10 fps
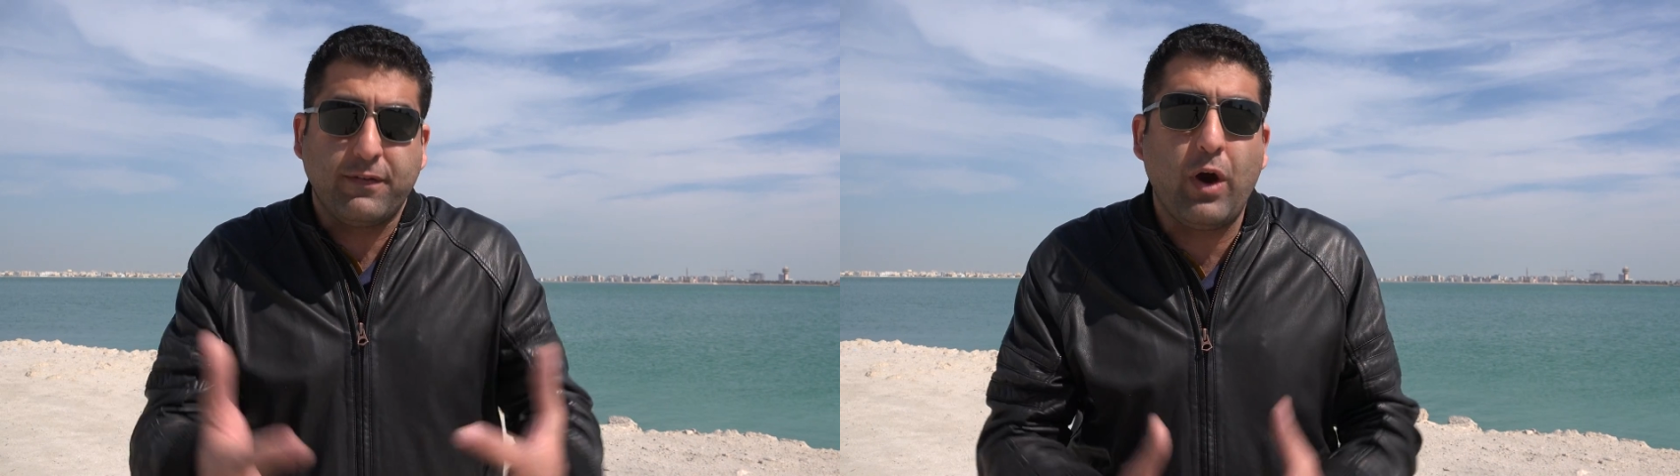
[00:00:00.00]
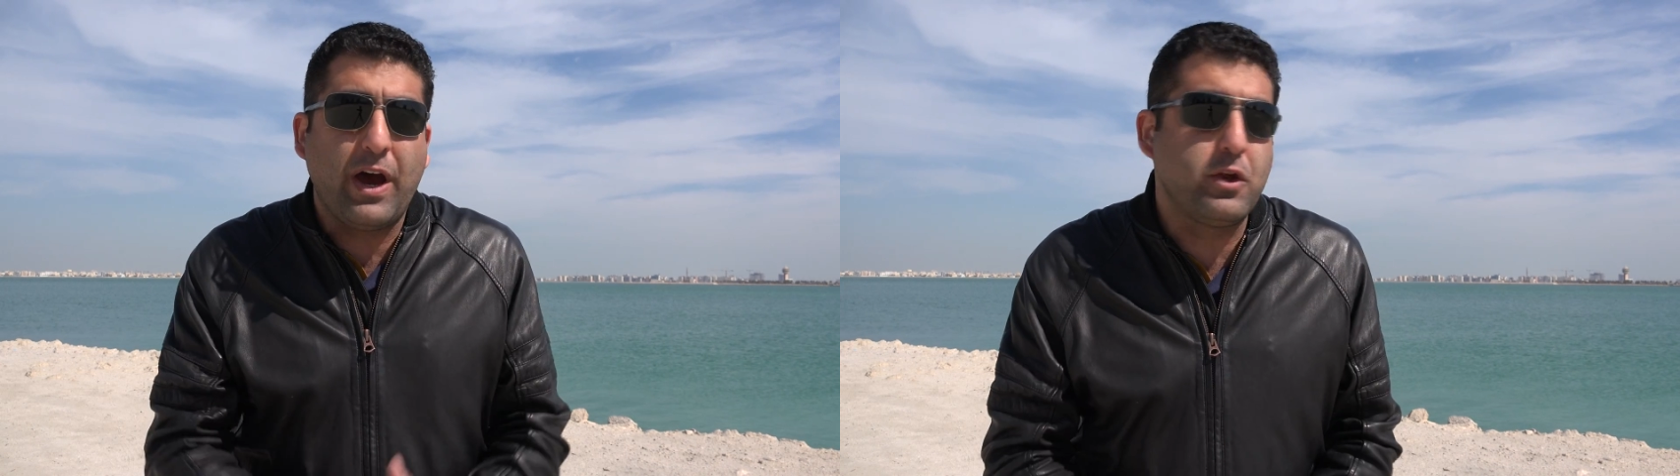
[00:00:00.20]

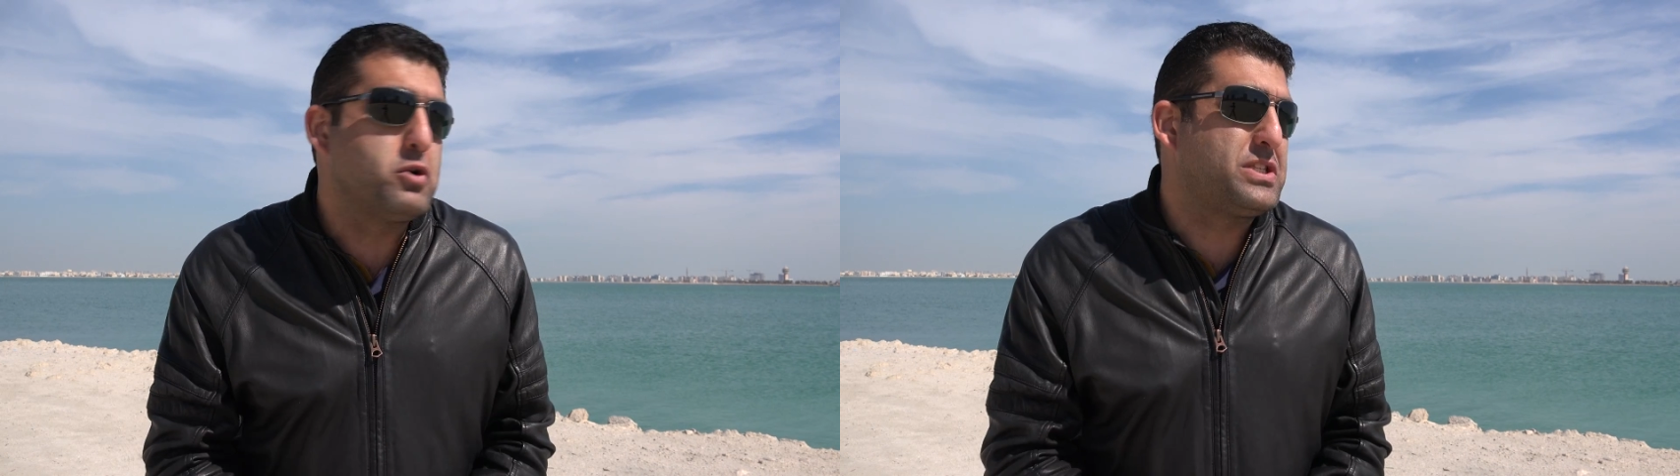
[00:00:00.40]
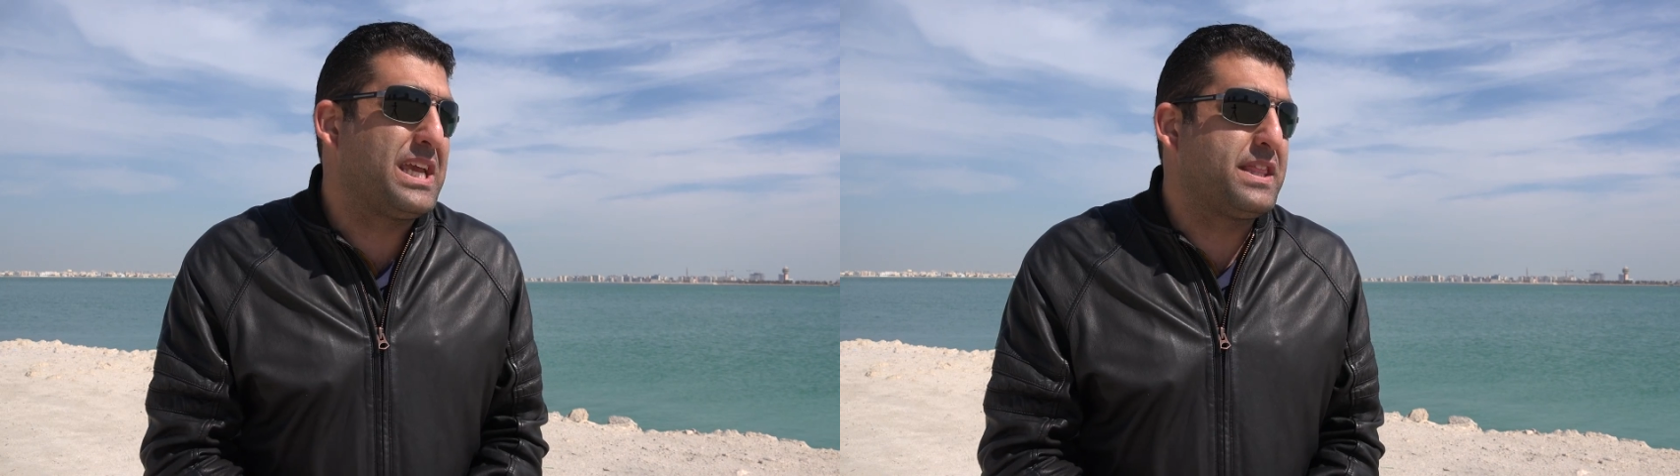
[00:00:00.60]
you are
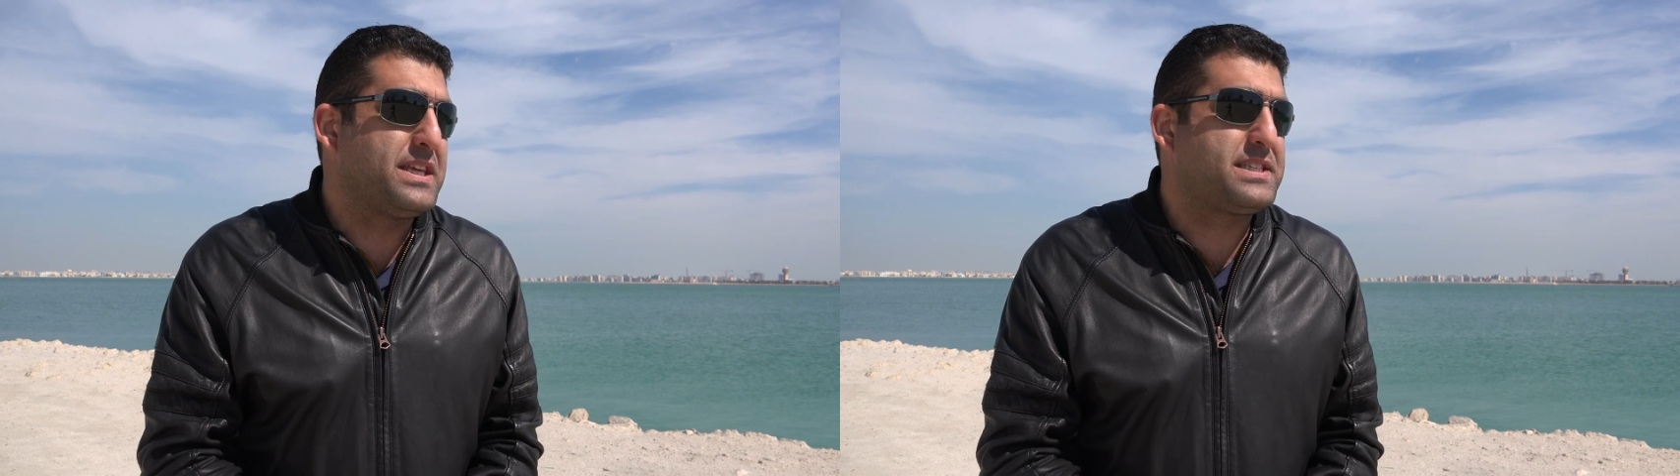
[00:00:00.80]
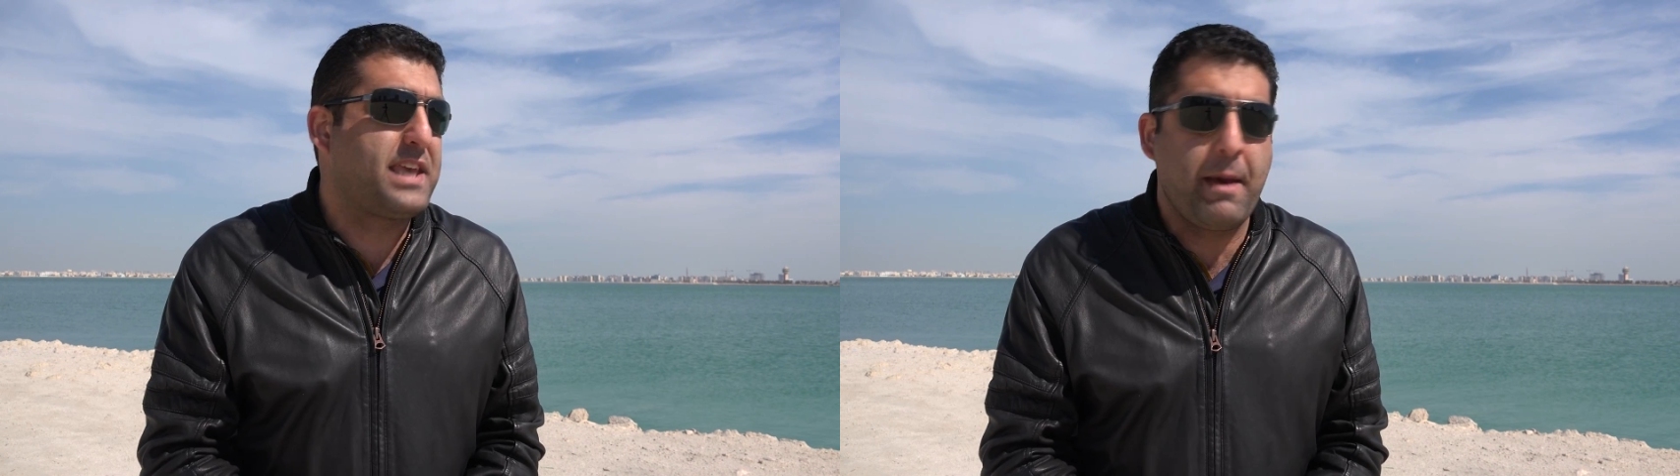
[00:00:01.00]
using
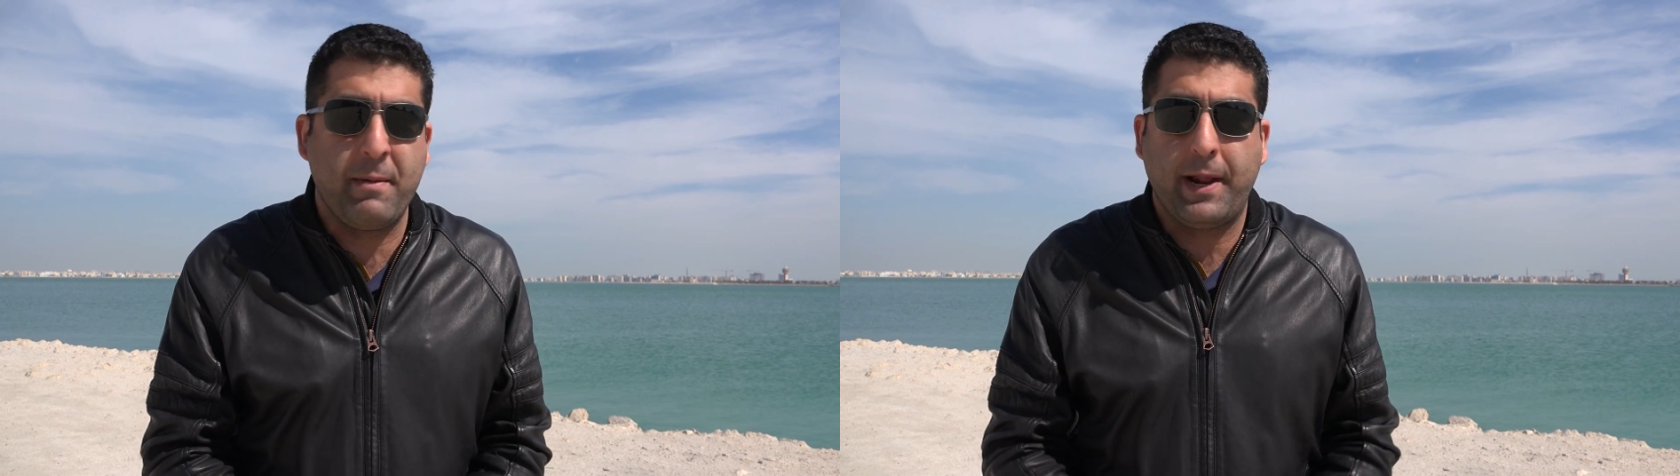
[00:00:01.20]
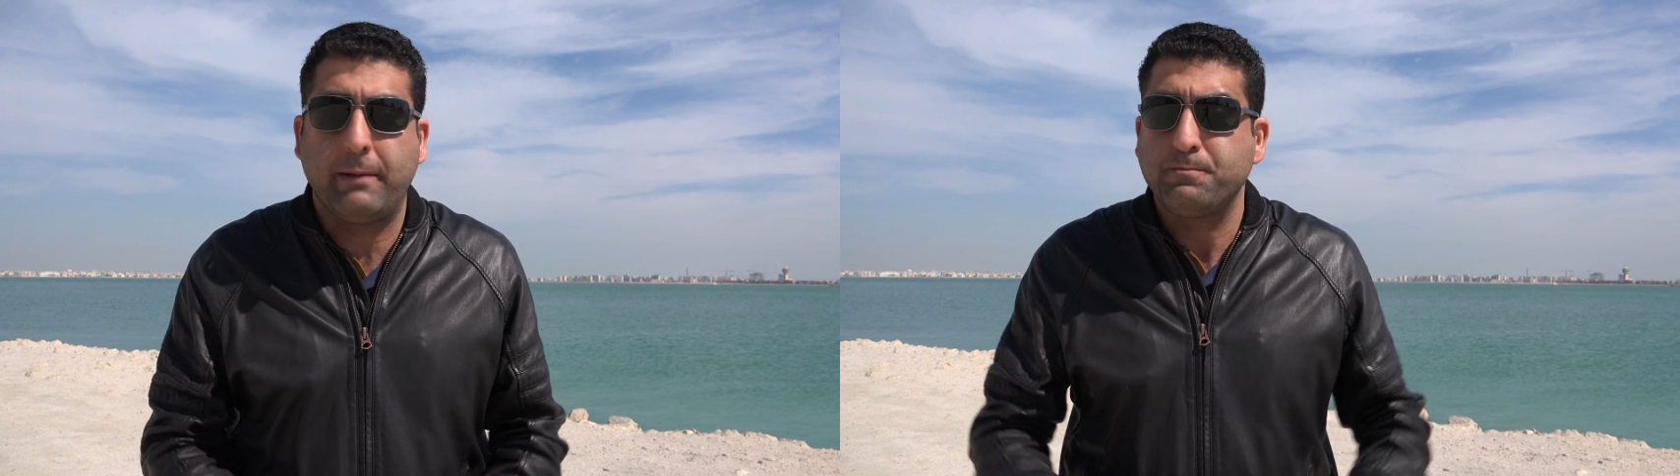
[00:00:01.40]
this
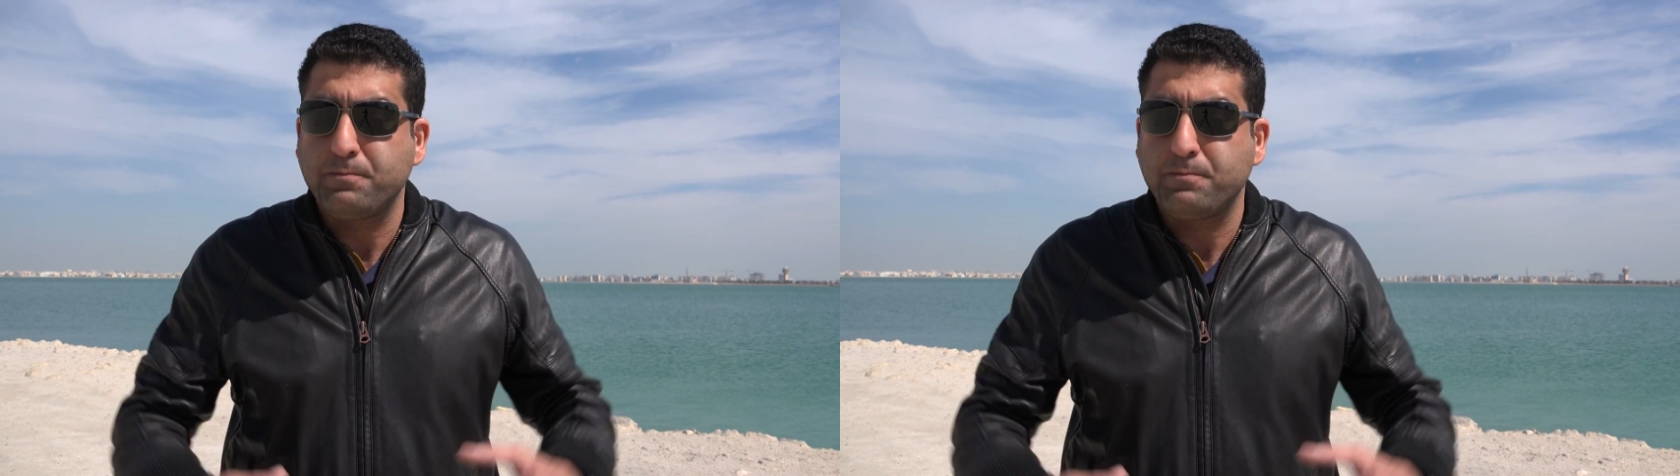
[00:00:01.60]
camera.